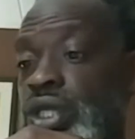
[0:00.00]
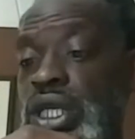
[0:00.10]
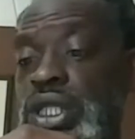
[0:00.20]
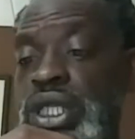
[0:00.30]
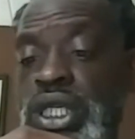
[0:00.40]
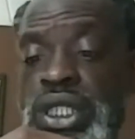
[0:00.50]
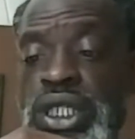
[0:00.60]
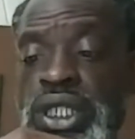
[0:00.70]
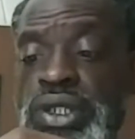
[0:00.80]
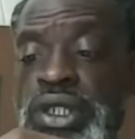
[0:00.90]
the,
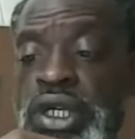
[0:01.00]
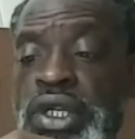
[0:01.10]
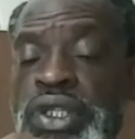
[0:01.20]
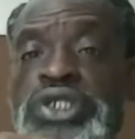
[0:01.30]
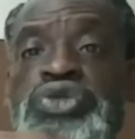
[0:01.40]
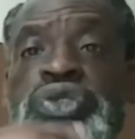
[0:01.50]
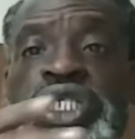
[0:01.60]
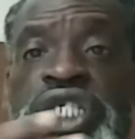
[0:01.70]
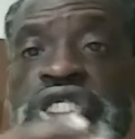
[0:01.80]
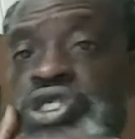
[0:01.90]
the, the
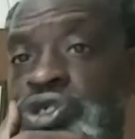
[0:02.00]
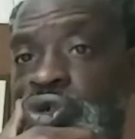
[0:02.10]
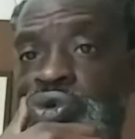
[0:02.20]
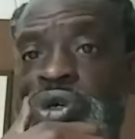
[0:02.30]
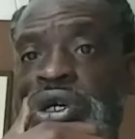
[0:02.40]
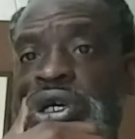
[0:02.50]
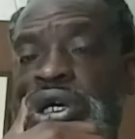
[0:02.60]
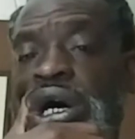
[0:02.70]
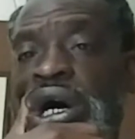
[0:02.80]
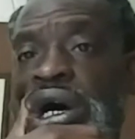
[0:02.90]
traditional
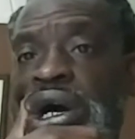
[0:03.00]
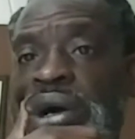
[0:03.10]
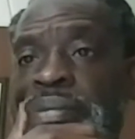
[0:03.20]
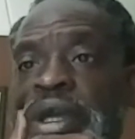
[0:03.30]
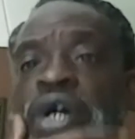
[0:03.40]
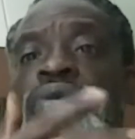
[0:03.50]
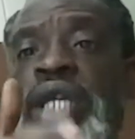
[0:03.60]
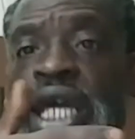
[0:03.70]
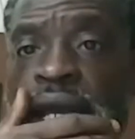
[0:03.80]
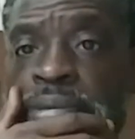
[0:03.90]
um,
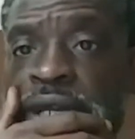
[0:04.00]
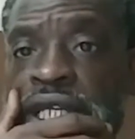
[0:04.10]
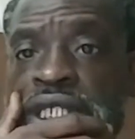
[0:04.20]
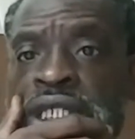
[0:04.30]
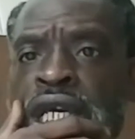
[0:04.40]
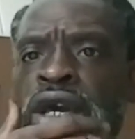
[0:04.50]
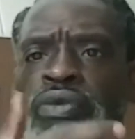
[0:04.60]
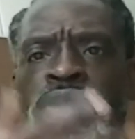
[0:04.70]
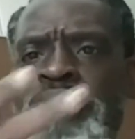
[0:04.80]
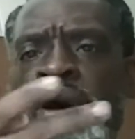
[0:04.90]
healthcare piece,
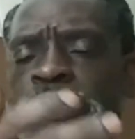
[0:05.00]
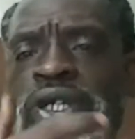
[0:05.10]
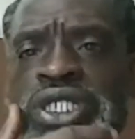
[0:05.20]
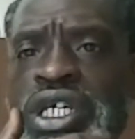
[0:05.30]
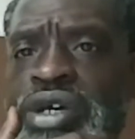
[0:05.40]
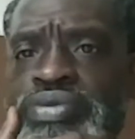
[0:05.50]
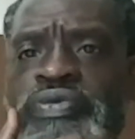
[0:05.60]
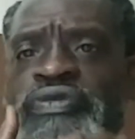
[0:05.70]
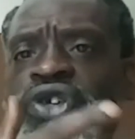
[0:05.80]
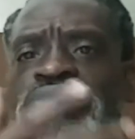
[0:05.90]
we pump ourselves
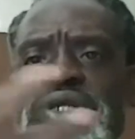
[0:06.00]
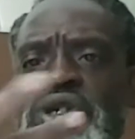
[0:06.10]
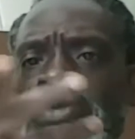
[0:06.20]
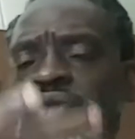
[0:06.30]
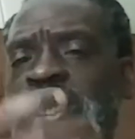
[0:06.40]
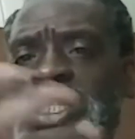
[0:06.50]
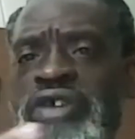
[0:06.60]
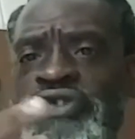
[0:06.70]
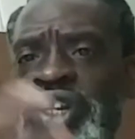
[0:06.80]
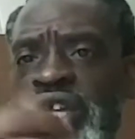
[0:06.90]
full of so many
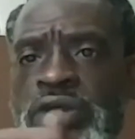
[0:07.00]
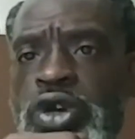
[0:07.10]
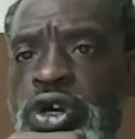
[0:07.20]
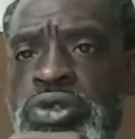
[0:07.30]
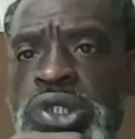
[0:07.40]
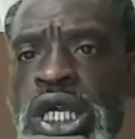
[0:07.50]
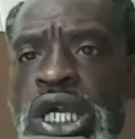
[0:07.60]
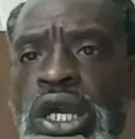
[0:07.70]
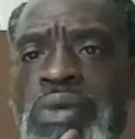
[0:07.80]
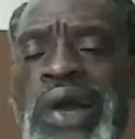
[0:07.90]
different chemicals,
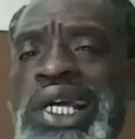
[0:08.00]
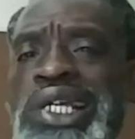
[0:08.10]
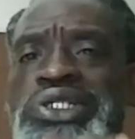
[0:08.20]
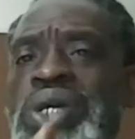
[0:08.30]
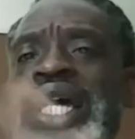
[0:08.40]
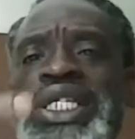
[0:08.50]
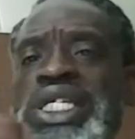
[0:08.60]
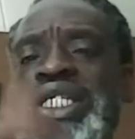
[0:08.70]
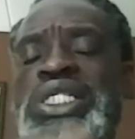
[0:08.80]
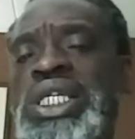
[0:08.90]
right? Trying to
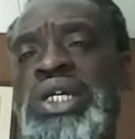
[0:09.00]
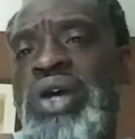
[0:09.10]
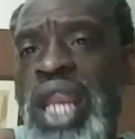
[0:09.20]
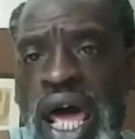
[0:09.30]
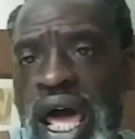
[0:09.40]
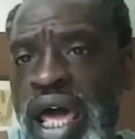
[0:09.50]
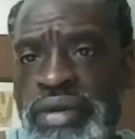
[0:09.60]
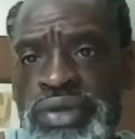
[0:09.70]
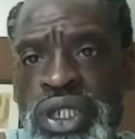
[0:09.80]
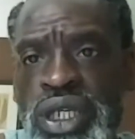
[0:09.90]
extend our
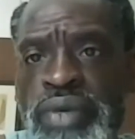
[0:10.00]
lives,